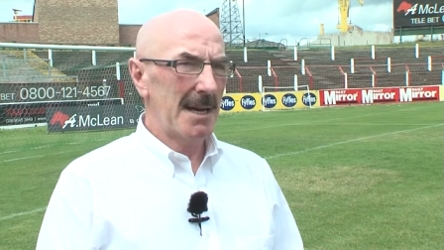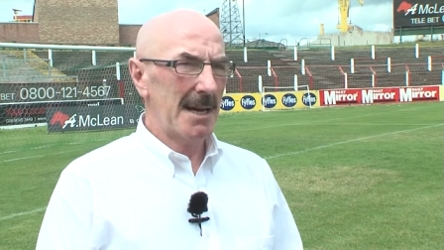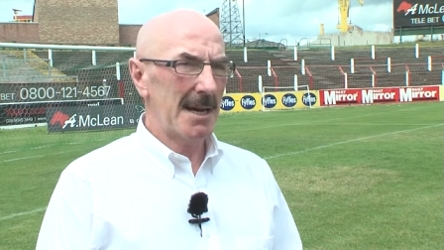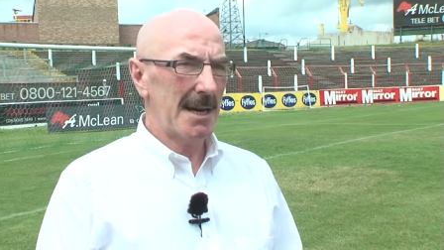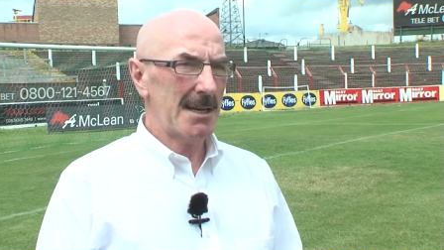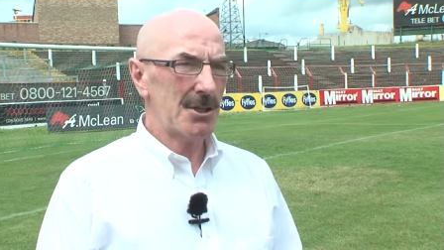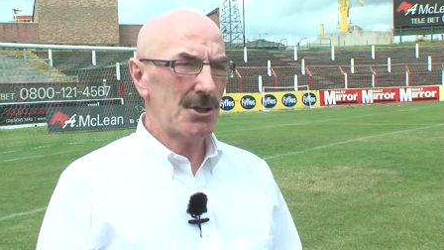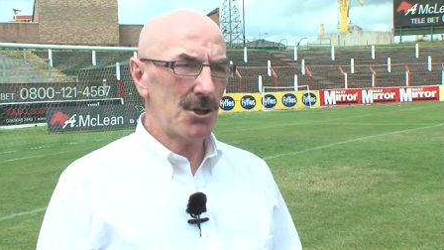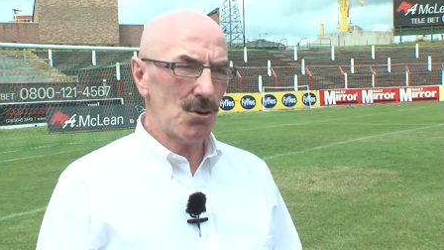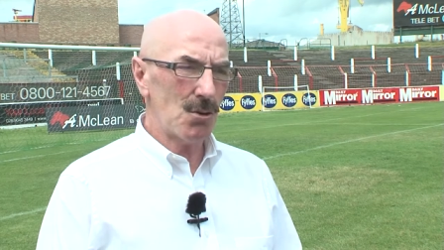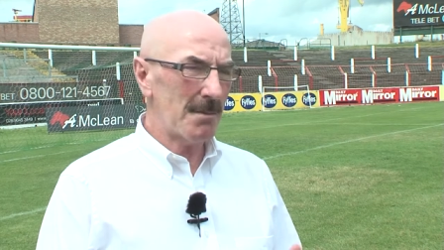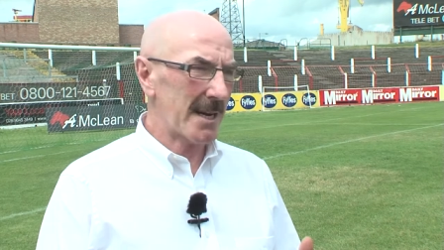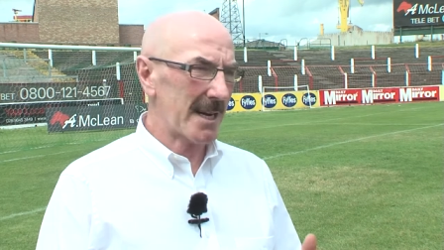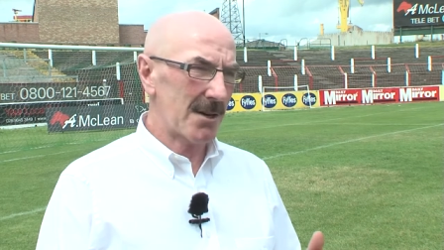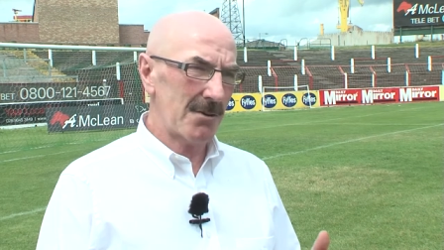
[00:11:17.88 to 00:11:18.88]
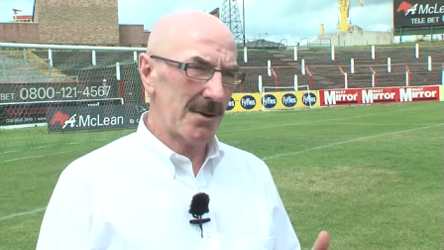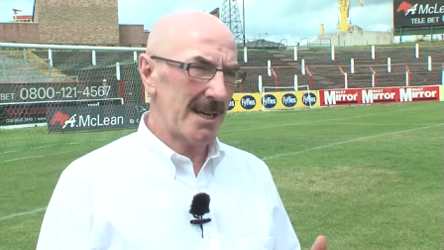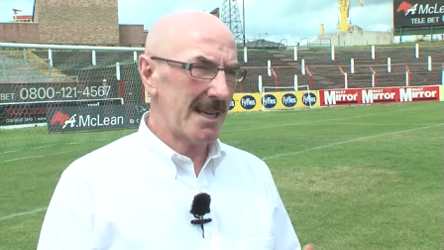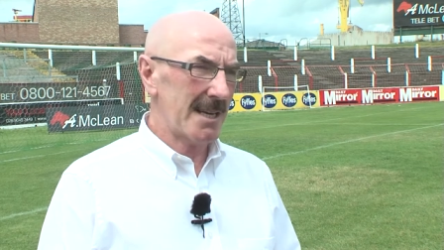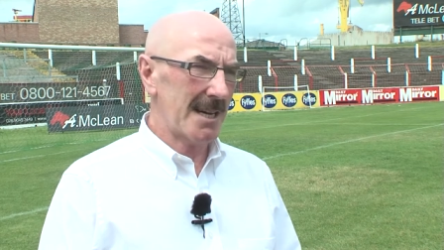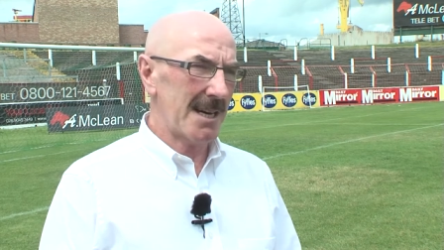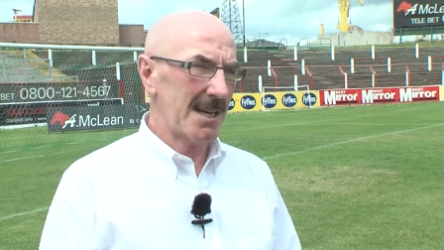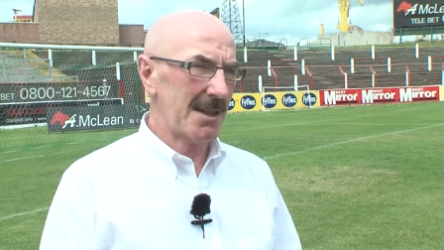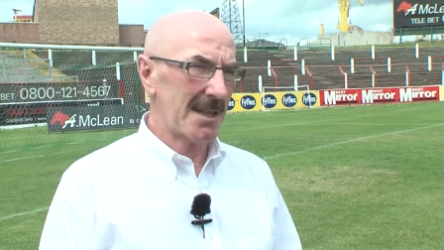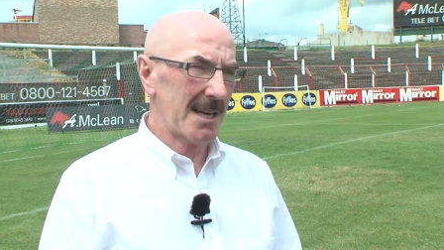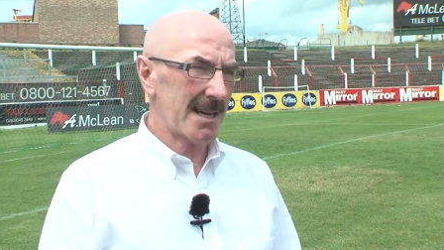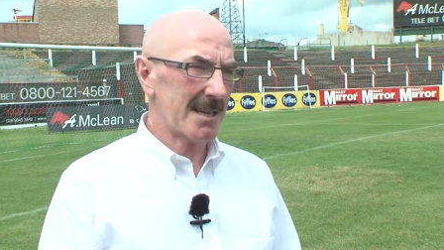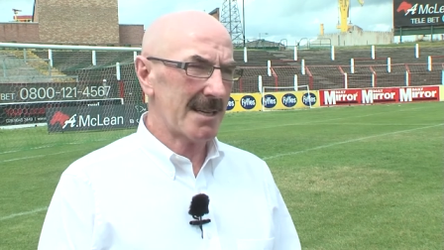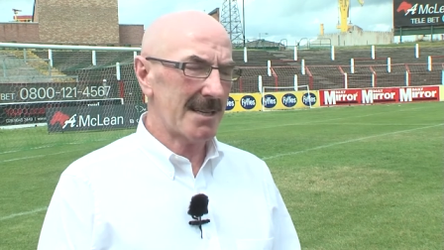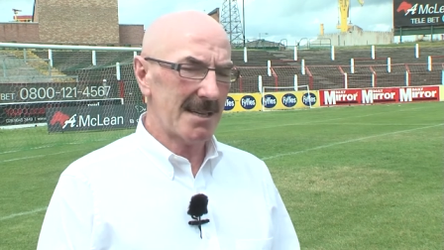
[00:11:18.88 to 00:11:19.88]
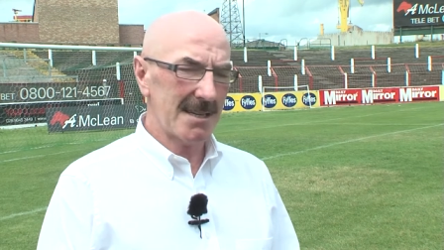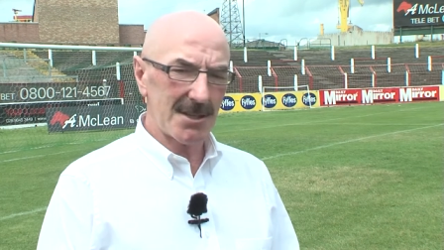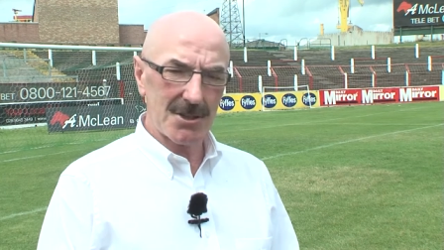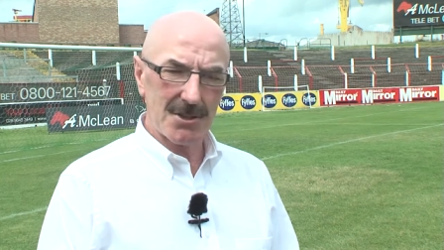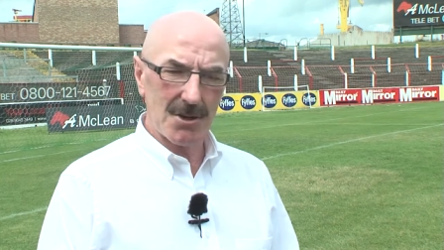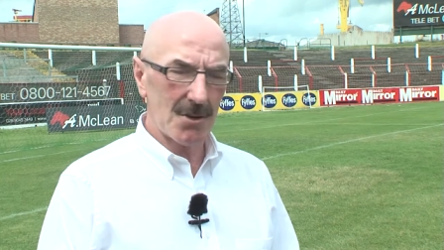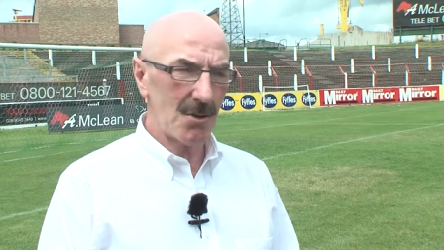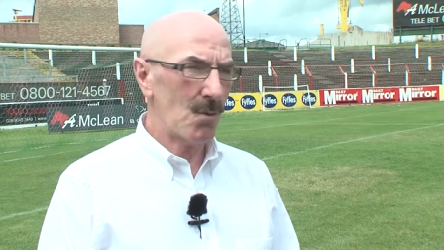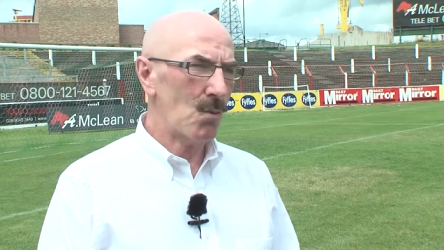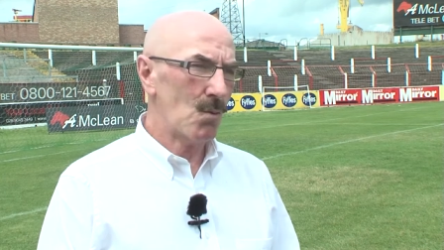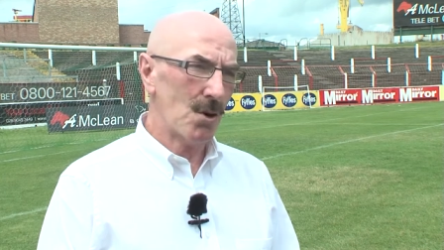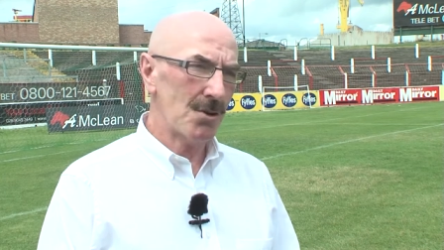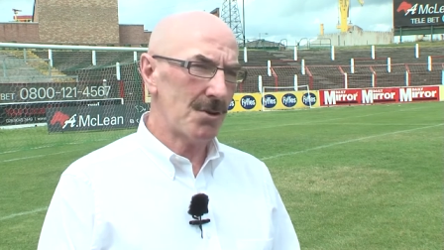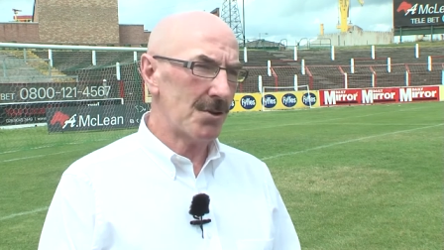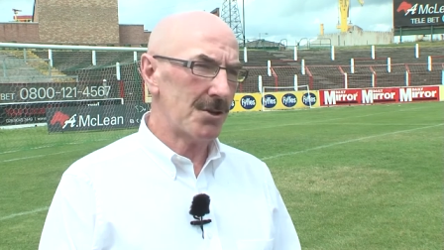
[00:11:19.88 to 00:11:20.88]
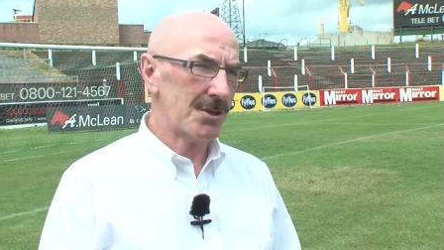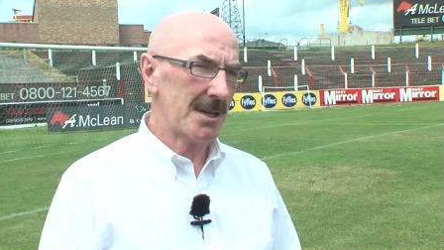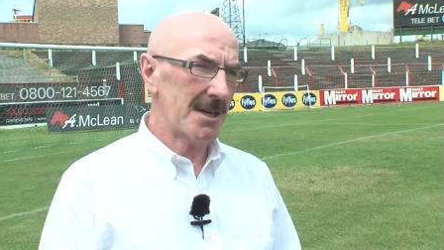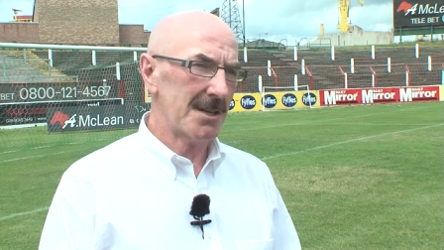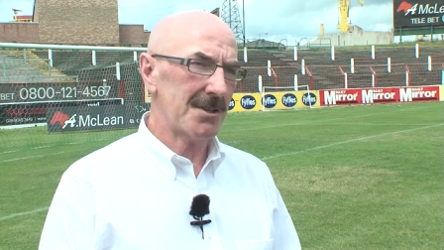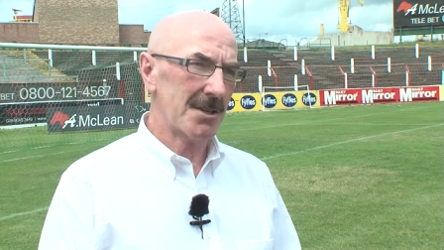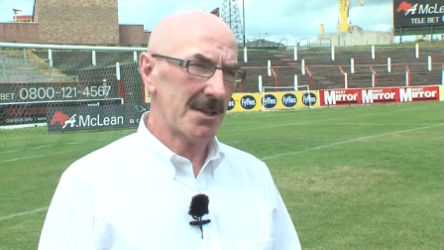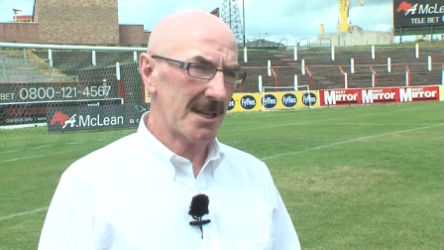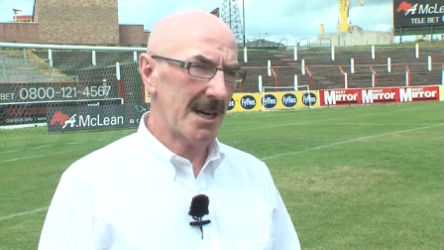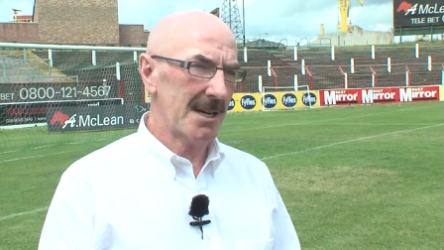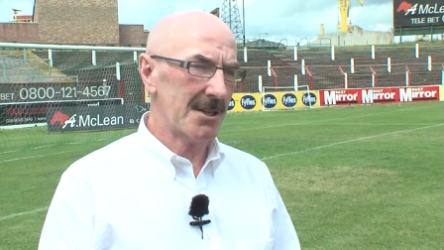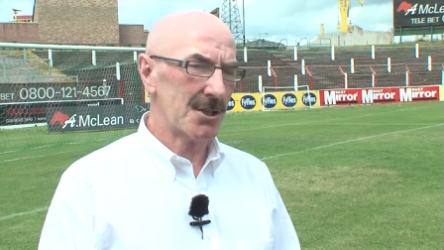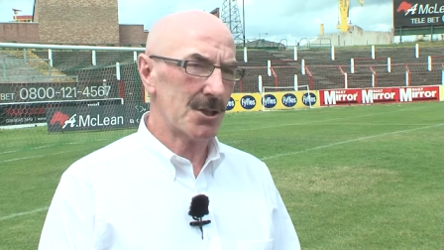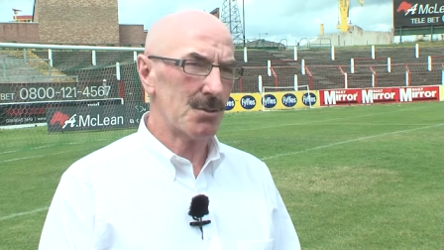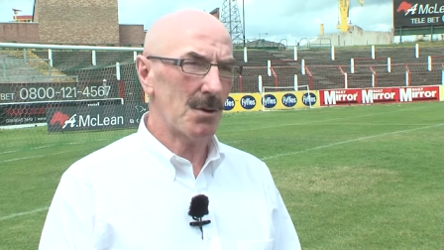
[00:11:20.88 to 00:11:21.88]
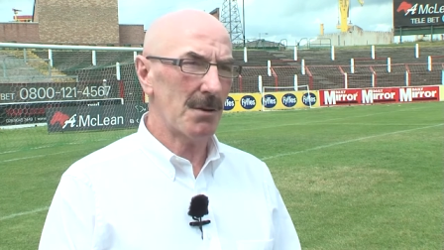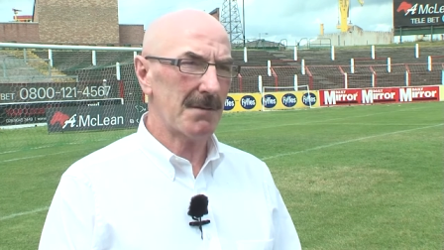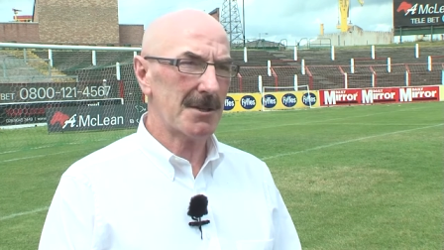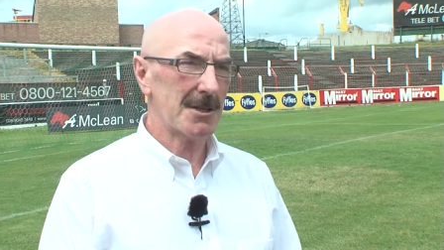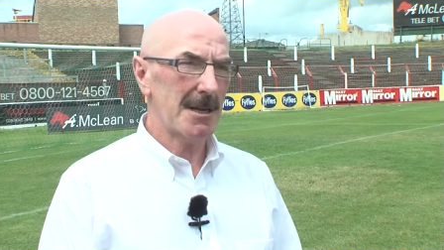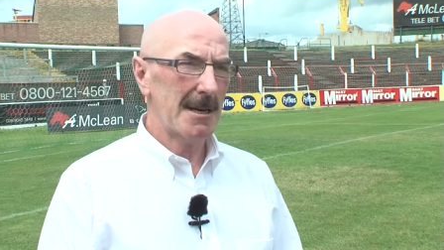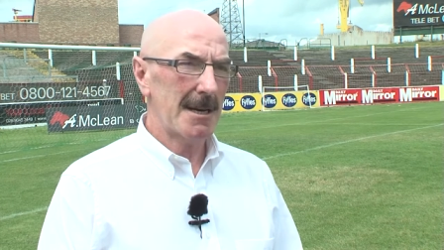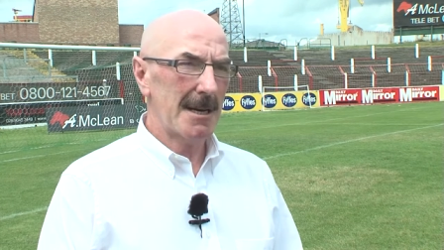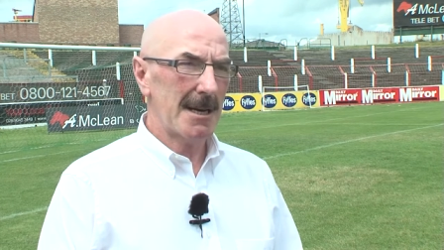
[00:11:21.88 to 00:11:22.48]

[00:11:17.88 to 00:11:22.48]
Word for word: Uh, Joe McAree, I think, has done wonders at Dungannon Swifts,